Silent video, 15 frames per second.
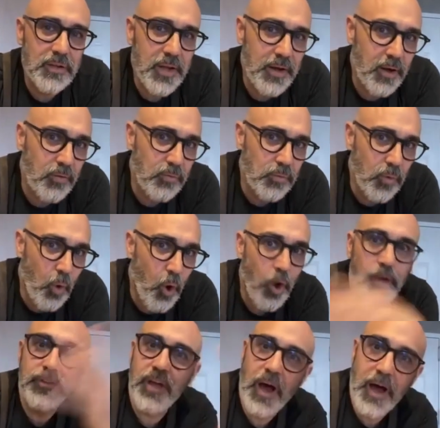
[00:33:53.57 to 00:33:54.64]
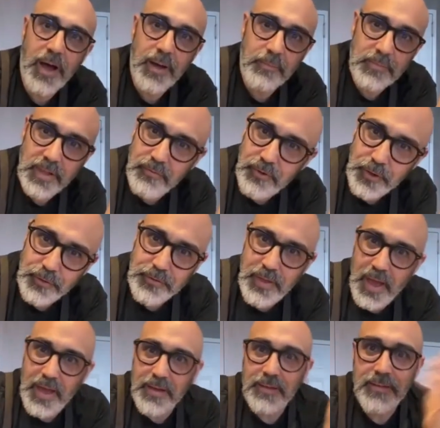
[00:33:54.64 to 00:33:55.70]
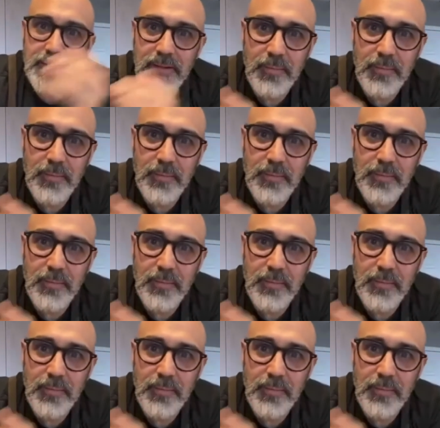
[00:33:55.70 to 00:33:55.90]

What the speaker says: Like all time, living or dead?